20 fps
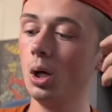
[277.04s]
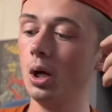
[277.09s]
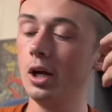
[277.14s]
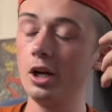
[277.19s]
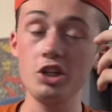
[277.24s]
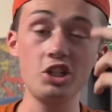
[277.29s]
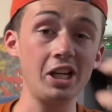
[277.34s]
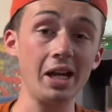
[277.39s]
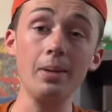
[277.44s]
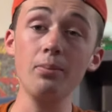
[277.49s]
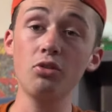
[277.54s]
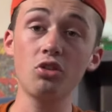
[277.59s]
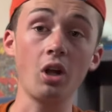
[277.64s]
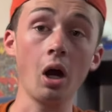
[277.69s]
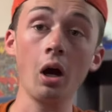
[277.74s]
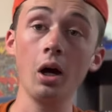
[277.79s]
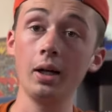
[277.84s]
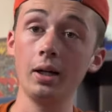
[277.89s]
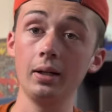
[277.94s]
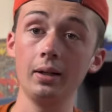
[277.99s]
James
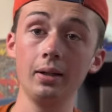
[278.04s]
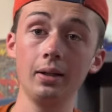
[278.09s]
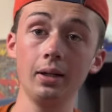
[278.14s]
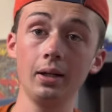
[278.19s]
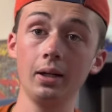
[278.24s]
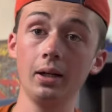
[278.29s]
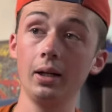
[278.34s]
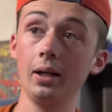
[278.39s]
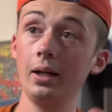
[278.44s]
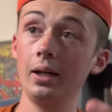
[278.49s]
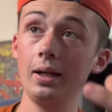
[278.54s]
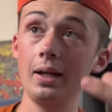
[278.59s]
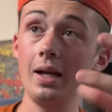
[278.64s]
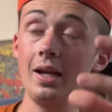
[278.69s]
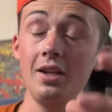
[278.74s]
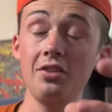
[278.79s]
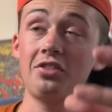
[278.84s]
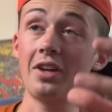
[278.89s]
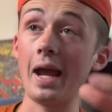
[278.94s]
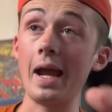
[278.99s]
Gunn
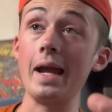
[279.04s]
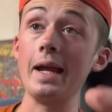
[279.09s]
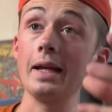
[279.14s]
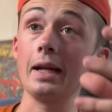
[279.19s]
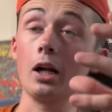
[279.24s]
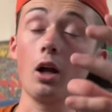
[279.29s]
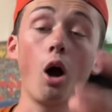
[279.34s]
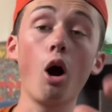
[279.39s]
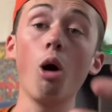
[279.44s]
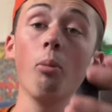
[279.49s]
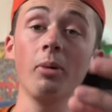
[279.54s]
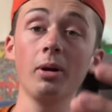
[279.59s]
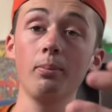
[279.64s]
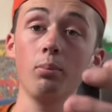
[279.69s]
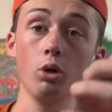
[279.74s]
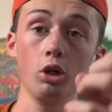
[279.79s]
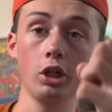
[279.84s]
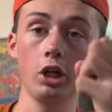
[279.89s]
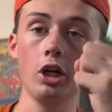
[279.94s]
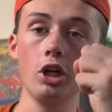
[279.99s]
is a comic
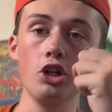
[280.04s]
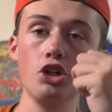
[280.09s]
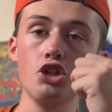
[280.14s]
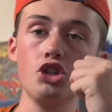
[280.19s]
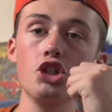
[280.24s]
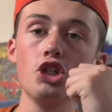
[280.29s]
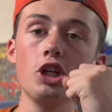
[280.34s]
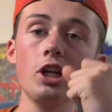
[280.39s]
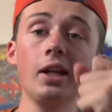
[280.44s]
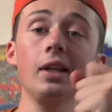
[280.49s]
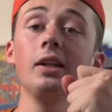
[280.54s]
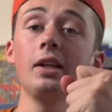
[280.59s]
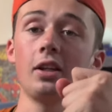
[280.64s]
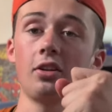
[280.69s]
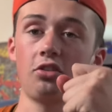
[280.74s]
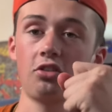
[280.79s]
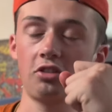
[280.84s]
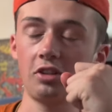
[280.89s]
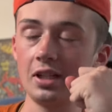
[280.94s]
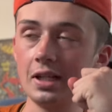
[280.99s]
book
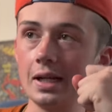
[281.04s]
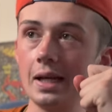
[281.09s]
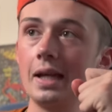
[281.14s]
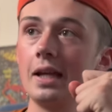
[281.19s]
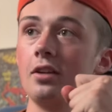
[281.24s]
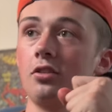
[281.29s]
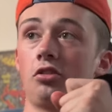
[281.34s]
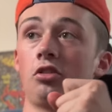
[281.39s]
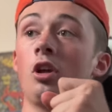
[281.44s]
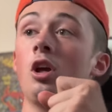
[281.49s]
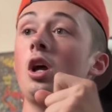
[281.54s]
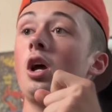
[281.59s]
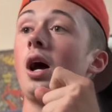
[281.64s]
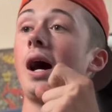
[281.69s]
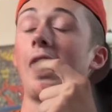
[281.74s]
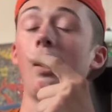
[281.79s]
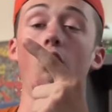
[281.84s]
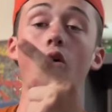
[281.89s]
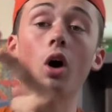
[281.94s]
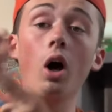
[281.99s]
genius. He is.
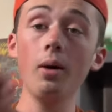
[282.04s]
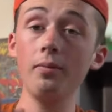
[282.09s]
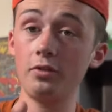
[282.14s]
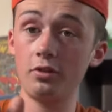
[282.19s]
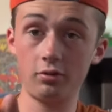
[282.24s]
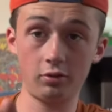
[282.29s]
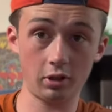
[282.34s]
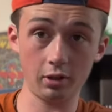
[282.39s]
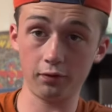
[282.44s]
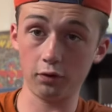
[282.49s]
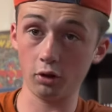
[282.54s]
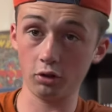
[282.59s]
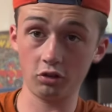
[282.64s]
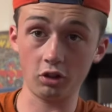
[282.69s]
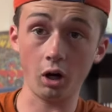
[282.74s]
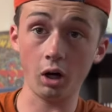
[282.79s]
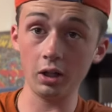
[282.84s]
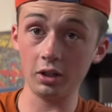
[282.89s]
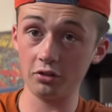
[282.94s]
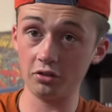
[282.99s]
I love the first
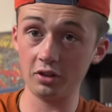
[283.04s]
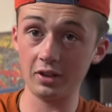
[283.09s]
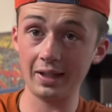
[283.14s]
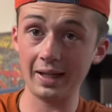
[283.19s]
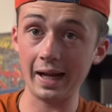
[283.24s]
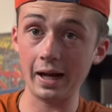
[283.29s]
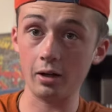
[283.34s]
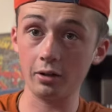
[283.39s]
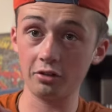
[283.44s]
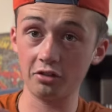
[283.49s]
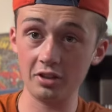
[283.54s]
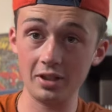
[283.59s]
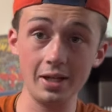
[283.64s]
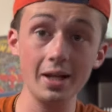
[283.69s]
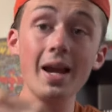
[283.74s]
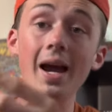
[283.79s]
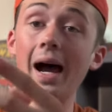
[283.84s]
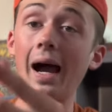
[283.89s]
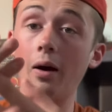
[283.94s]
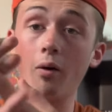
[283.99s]
Guardians of the Galaxy.
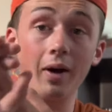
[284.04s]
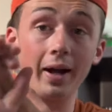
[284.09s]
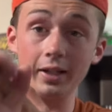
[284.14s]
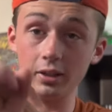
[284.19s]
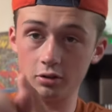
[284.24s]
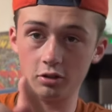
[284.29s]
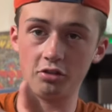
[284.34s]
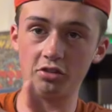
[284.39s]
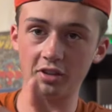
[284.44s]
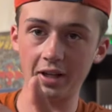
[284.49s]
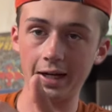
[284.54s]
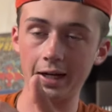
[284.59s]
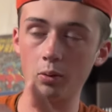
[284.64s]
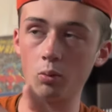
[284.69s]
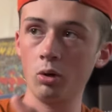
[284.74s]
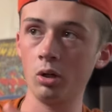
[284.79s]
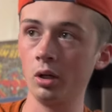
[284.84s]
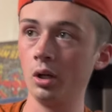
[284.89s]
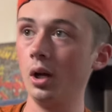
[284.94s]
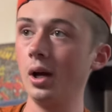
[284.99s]
I like the second
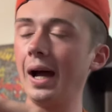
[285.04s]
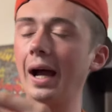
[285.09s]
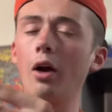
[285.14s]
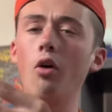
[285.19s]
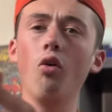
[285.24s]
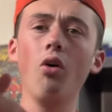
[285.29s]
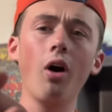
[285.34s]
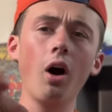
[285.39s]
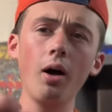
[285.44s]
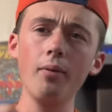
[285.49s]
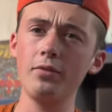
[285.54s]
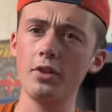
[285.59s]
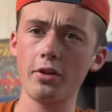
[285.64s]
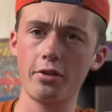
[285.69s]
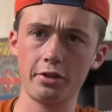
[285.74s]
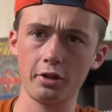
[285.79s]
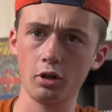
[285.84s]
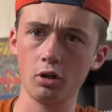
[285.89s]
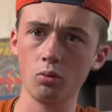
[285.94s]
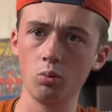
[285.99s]
one. I love the
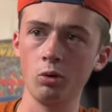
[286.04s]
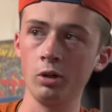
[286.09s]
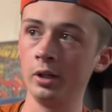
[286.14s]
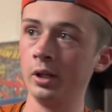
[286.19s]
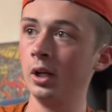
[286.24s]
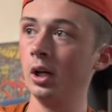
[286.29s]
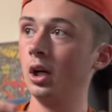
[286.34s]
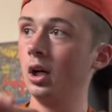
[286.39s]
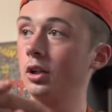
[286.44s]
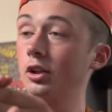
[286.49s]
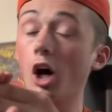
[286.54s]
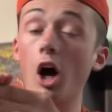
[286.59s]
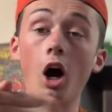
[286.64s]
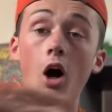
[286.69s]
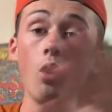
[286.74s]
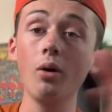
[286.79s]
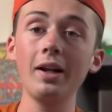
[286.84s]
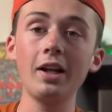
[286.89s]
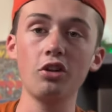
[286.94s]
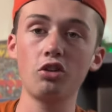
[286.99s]
third one. The
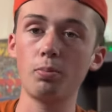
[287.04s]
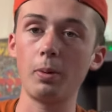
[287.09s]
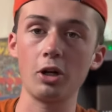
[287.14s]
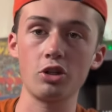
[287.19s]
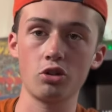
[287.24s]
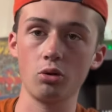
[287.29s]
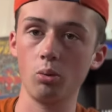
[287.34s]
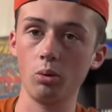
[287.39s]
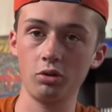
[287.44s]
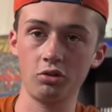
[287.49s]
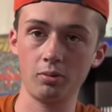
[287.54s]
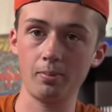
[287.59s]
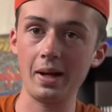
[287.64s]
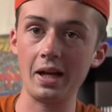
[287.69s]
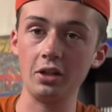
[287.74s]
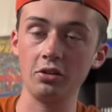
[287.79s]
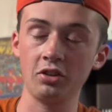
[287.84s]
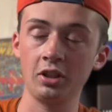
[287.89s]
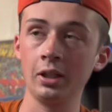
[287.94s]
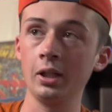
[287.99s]
holiday special was
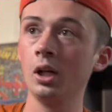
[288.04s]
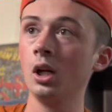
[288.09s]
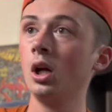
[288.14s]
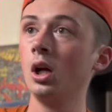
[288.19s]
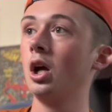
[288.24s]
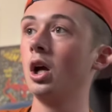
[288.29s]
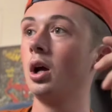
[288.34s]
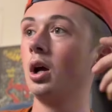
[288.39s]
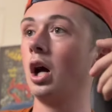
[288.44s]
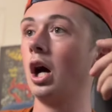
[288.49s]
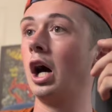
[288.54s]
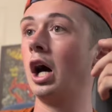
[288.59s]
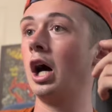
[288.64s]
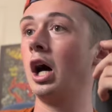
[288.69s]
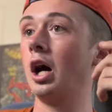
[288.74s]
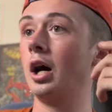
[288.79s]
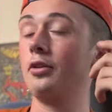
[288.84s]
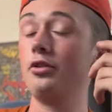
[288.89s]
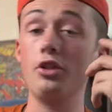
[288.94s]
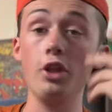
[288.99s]
amazing.
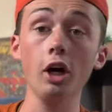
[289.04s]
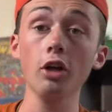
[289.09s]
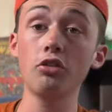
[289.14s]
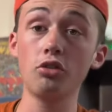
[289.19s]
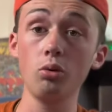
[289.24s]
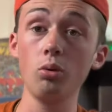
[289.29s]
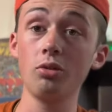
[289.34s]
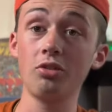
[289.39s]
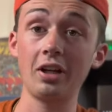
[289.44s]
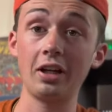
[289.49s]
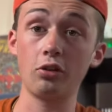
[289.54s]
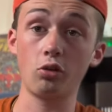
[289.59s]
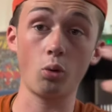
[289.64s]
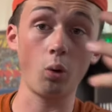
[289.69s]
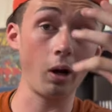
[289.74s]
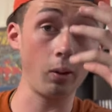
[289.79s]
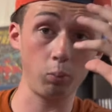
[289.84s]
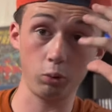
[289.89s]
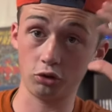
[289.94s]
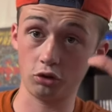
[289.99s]
The Suicide
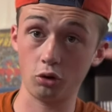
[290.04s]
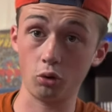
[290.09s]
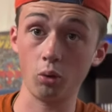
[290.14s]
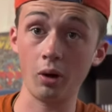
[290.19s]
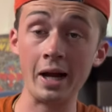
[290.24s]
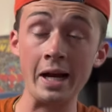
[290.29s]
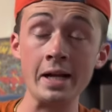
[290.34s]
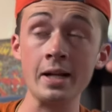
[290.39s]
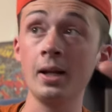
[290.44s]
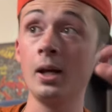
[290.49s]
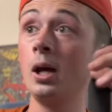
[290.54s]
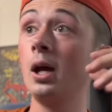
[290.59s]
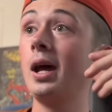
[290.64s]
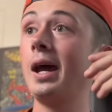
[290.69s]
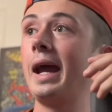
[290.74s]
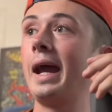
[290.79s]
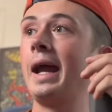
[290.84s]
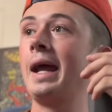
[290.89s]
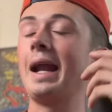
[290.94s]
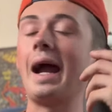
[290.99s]
Squad was great,
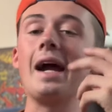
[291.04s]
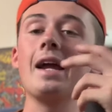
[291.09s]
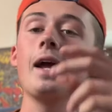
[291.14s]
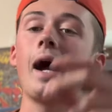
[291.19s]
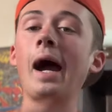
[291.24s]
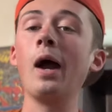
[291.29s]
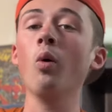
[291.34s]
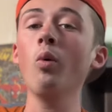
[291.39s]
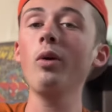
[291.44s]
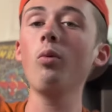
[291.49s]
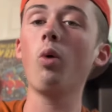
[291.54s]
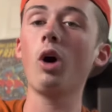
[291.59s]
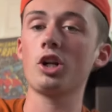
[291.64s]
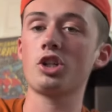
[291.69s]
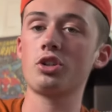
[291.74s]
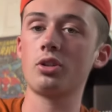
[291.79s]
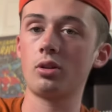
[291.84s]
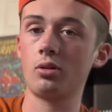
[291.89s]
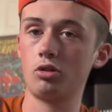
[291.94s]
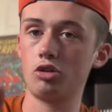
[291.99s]
and I only
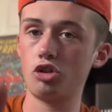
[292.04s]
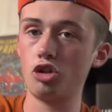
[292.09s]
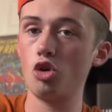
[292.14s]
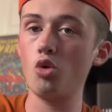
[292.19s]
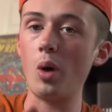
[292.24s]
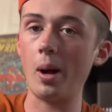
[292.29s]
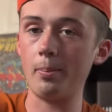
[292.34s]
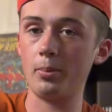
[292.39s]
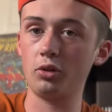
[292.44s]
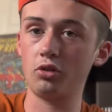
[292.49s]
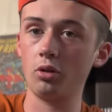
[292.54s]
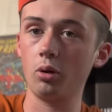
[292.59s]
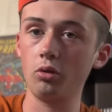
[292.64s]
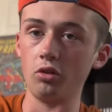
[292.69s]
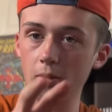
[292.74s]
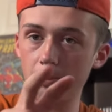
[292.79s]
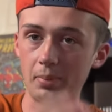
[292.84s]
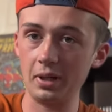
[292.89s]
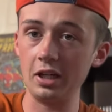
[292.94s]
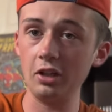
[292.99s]
watched two episodes
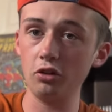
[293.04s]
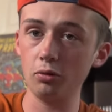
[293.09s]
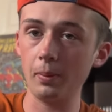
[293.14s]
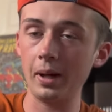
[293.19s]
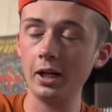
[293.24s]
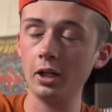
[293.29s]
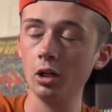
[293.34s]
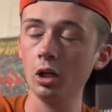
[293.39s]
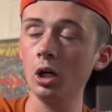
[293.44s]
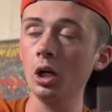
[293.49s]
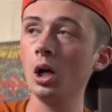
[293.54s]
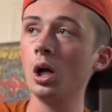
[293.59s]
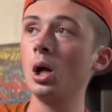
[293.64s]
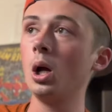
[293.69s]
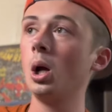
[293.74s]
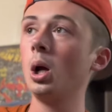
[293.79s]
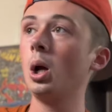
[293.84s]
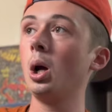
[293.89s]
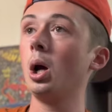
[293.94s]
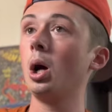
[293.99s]
of Peacemaker,
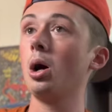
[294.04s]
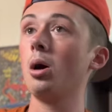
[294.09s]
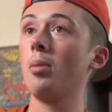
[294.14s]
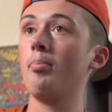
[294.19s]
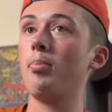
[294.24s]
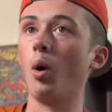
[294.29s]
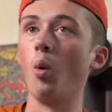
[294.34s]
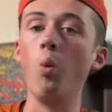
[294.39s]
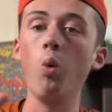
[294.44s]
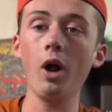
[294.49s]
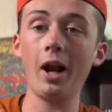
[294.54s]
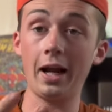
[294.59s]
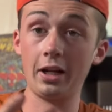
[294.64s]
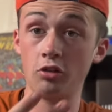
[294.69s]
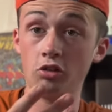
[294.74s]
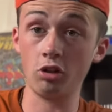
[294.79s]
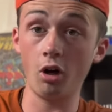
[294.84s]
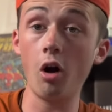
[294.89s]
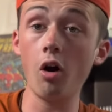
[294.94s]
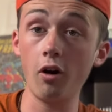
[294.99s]
but what I
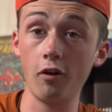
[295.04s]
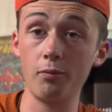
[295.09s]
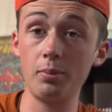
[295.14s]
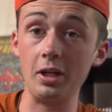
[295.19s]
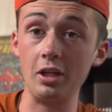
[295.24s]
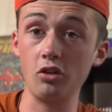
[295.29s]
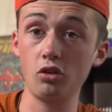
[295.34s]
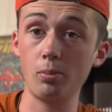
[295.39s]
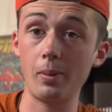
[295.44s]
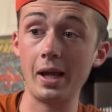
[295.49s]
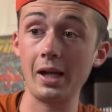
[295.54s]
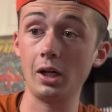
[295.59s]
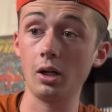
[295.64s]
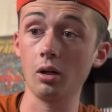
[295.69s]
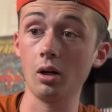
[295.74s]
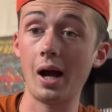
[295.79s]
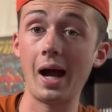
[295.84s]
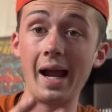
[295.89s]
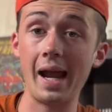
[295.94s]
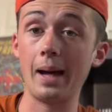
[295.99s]
saw of Peacemaker,
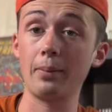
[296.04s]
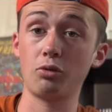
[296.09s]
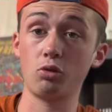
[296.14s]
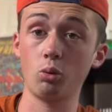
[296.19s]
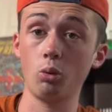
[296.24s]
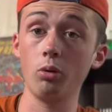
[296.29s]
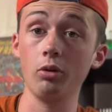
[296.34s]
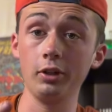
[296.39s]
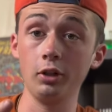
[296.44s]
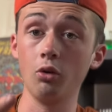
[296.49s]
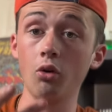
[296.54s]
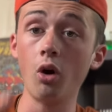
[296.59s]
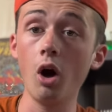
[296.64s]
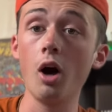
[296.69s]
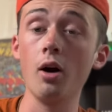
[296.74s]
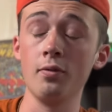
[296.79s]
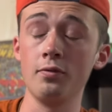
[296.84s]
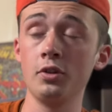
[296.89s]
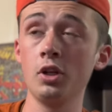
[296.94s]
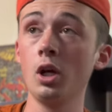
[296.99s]
I absolutely
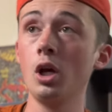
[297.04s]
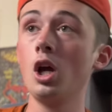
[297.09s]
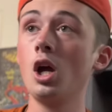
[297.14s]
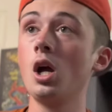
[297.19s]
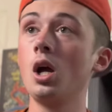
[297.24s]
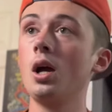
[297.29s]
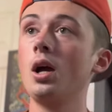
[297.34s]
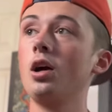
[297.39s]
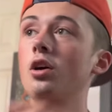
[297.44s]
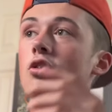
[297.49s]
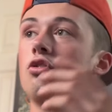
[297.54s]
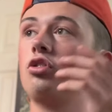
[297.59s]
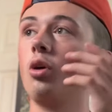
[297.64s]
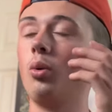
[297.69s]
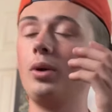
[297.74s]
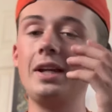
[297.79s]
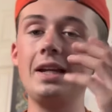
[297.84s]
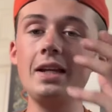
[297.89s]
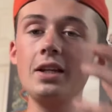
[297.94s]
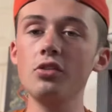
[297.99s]
loved. So
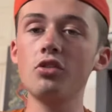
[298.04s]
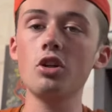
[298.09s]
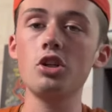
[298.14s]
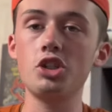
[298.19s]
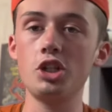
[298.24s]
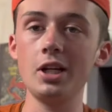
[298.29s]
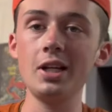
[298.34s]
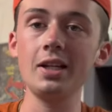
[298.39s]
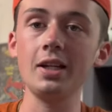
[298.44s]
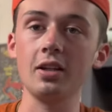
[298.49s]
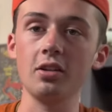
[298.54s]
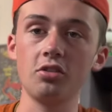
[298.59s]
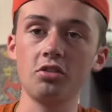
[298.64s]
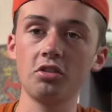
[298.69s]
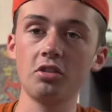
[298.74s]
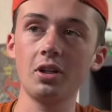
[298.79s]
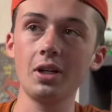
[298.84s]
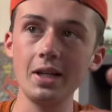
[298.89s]
he's a genius.